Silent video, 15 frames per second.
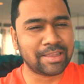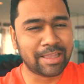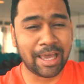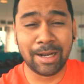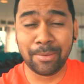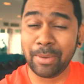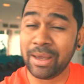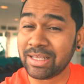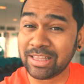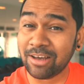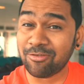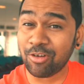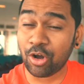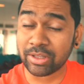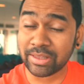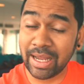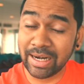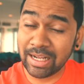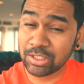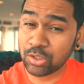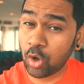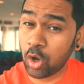then make the vlog. That
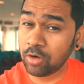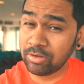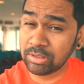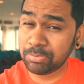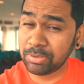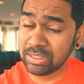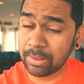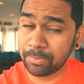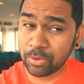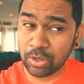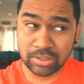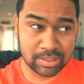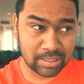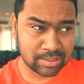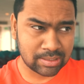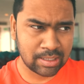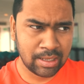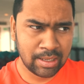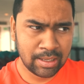has always been the process